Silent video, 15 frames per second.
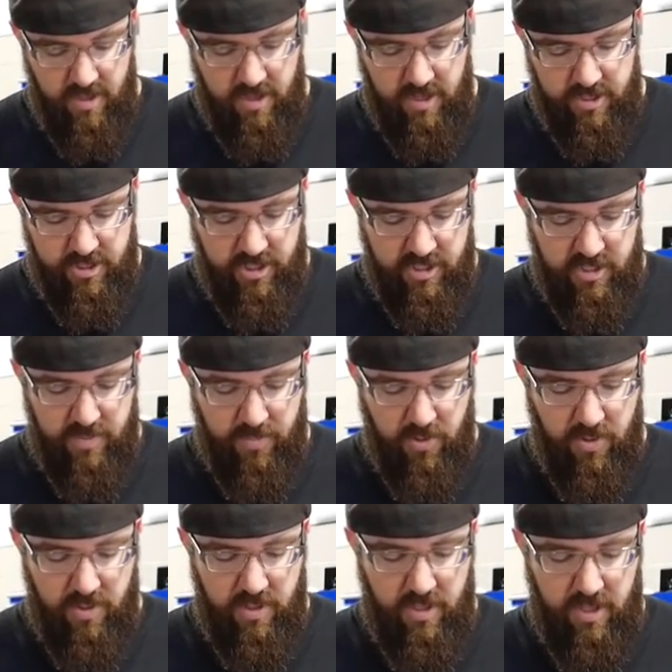
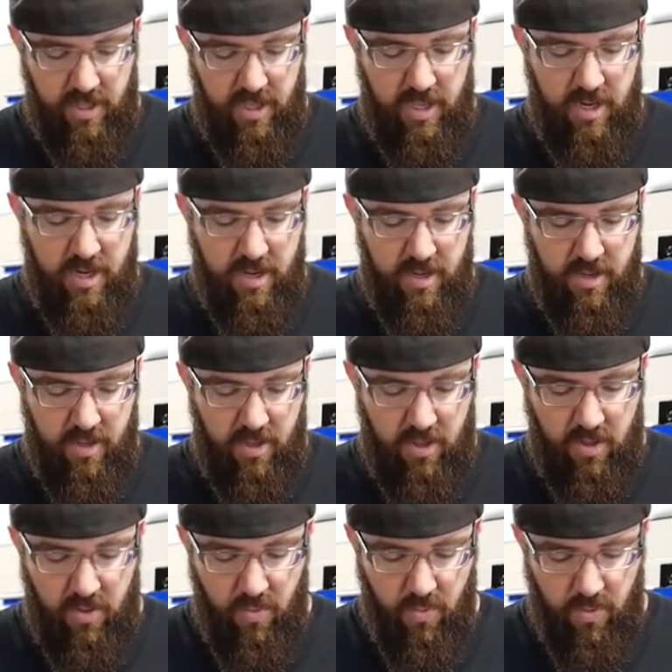adjustable in
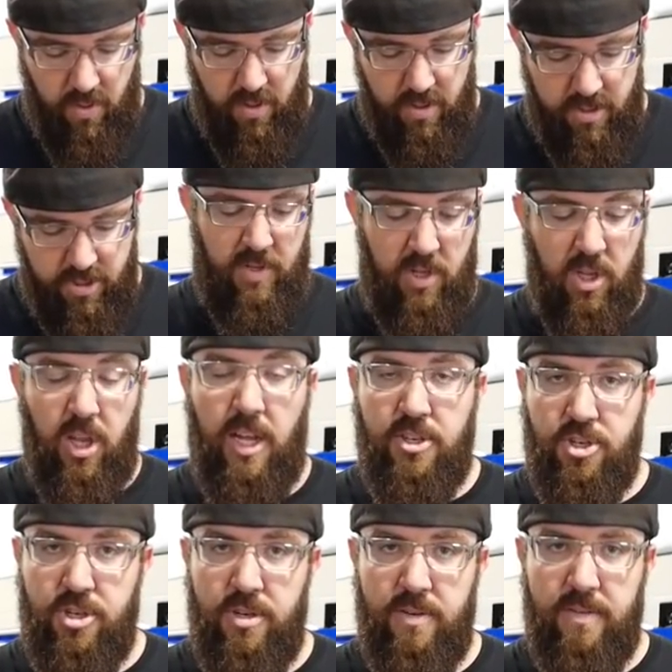your
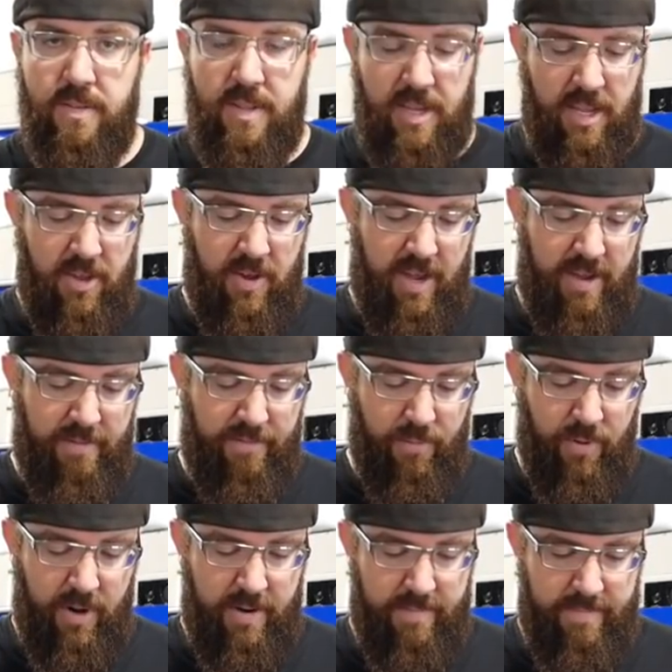clutch that you have
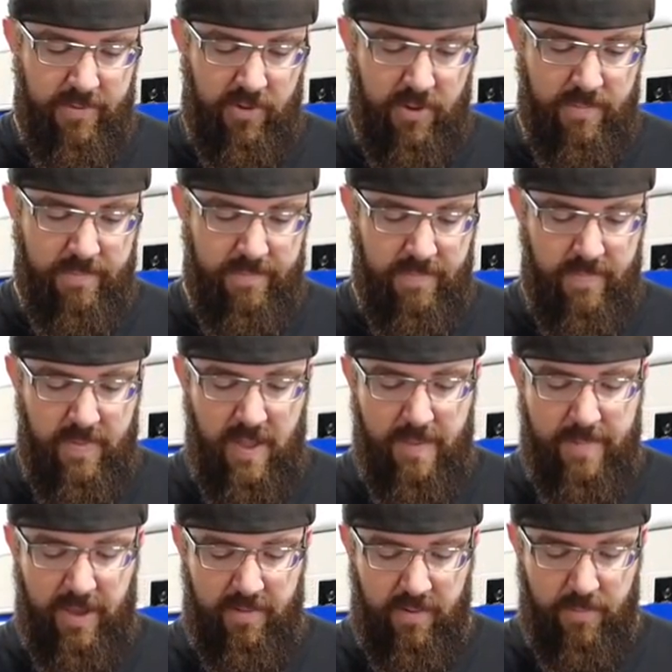for it, so
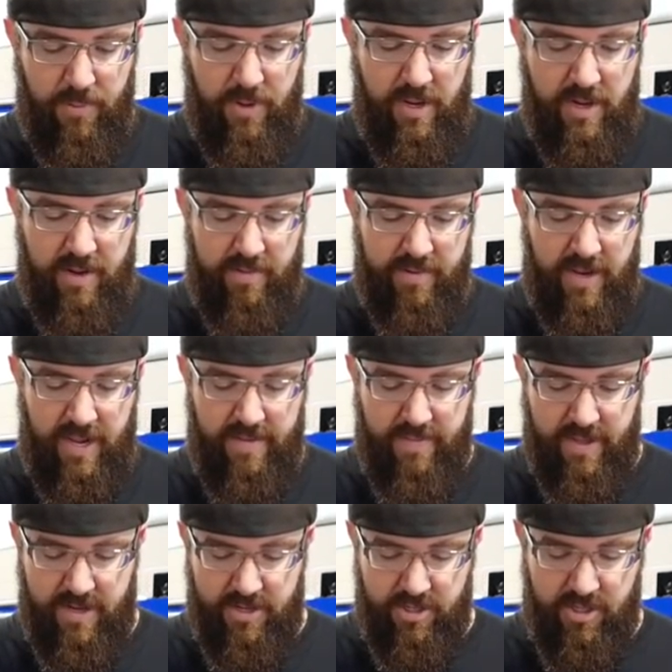that makes it pretty nice to
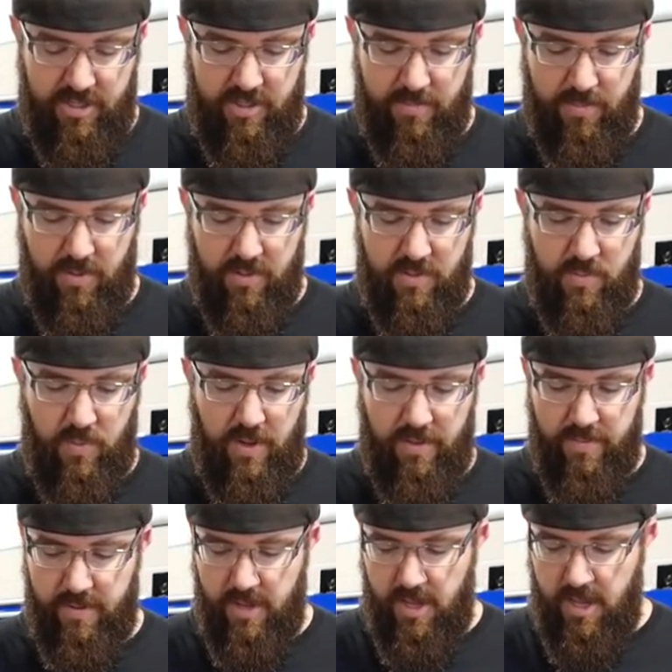have that adjustable as
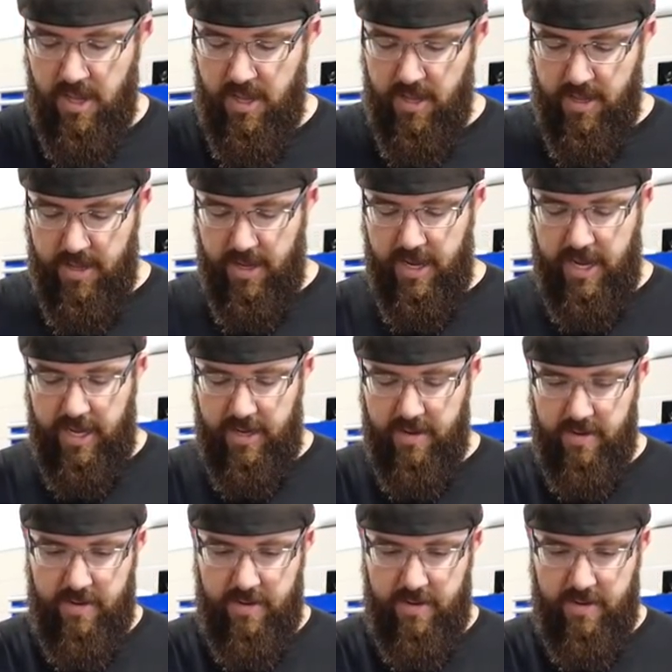well. Height,